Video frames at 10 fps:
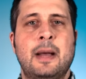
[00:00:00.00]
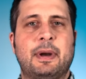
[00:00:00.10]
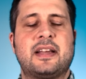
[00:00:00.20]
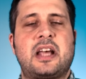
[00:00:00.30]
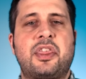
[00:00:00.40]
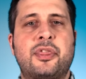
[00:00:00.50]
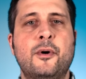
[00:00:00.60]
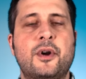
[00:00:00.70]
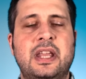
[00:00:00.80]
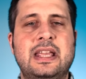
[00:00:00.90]
because I
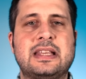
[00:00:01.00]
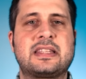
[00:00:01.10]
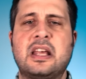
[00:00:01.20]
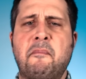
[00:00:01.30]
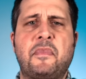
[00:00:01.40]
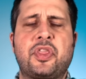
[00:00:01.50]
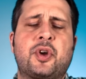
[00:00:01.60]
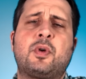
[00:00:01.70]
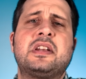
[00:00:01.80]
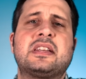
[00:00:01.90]
thought he is the
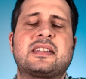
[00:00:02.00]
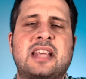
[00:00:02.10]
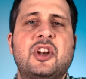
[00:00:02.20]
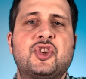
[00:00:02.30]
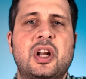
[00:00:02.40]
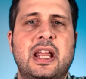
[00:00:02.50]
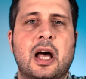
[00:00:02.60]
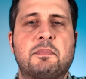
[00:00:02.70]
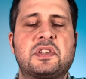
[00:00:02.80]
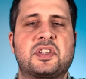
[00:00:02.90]
quintessentially
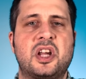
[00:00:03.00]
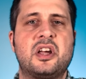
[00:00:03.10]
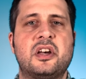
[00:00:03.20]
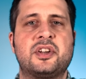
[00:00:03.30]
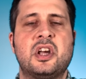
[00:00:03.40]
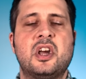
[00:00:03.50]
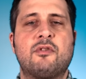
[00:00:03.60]
absurd,